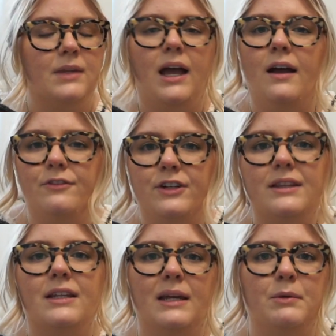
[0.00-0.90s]
I forget
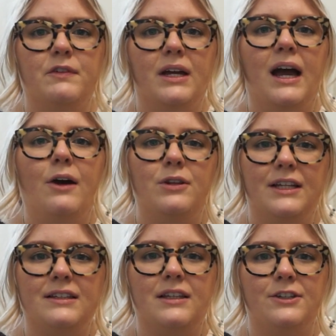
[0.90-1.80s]
the name of it. I'll
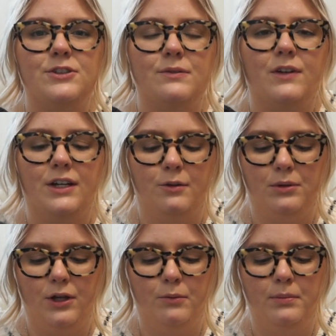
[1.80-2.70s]
link the YouTube video
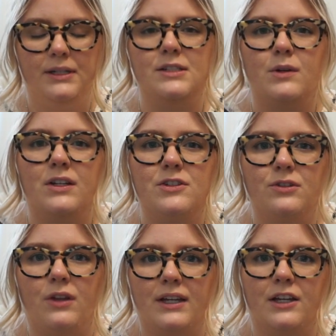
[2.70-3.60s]
below, but it's where you do
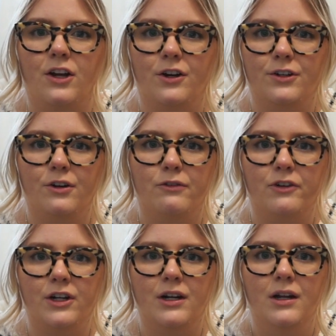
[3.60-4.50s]
like a yarn
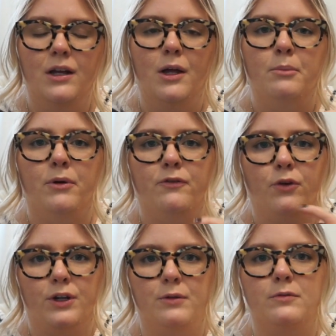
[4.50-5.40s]
over
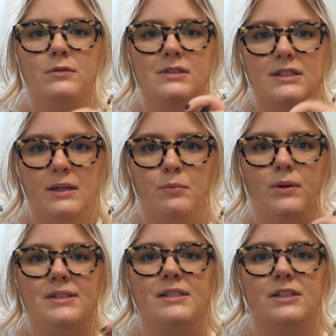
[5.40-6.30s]
before you slip
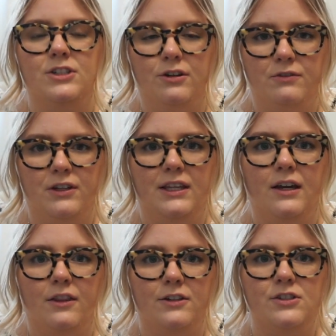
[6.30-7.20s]
one stitch over the
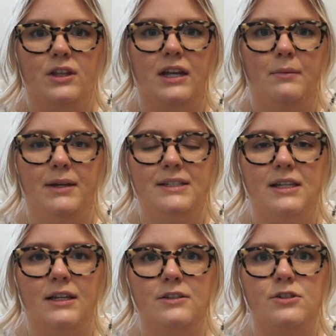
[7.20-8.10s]
other, so then it makes
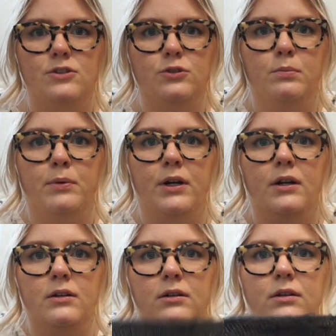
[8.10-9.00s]
it super
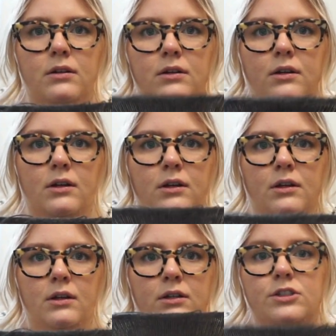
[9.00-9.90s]

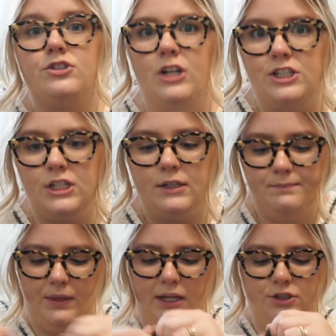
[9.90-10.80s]
stretchy,
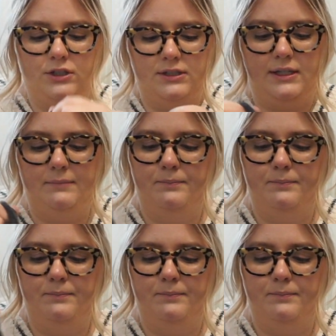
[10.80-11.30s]
as you can see.